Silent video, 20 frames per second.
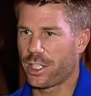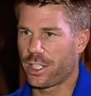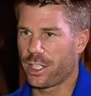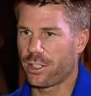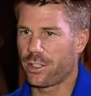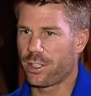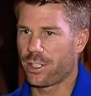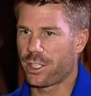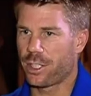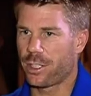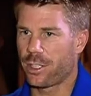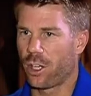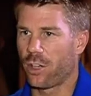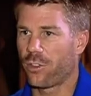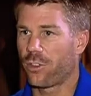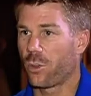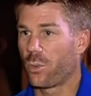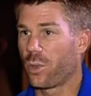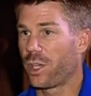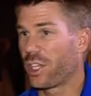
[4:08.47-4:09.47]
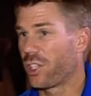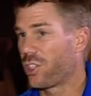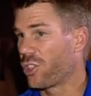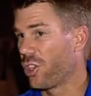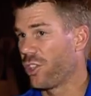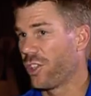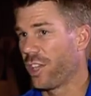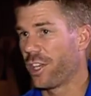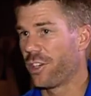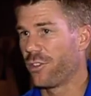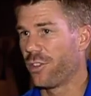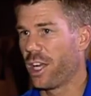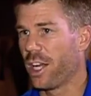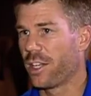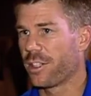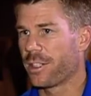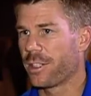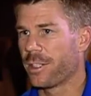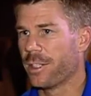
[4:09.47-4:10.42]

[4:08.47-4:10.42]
series, and hopefully we can turn that around.